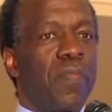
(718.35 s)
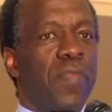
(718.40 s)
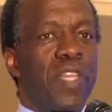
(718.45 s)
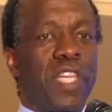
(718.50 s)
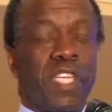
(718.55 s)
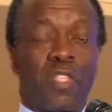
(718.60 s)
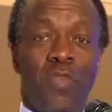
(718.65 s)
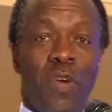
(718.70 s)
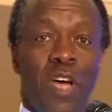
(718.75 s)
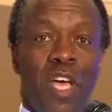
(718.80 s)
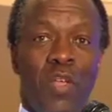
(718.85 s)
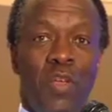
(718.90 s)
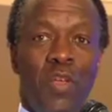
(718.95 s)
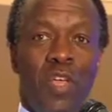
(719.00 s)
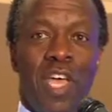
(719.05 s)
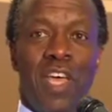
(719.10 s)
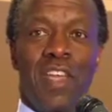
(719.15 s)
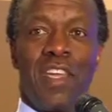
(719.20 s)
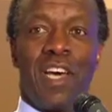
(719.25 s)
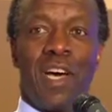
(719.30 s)
That's why you
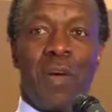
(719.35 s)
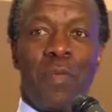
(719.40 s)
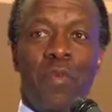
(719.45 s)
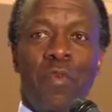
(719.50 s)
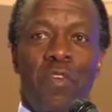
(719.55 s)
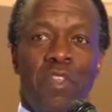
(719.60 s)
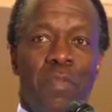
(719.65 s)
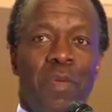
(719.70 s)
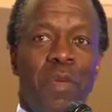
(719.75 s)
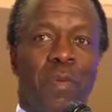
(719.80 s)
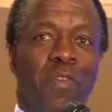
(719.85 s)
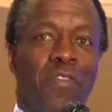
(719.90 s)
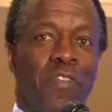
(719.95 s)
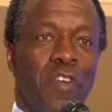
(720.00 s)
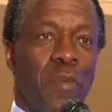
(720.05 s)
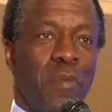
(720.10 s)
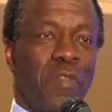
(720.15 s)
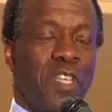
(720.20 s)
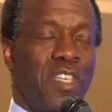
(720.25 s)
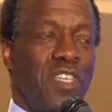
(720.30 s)
end up with people from the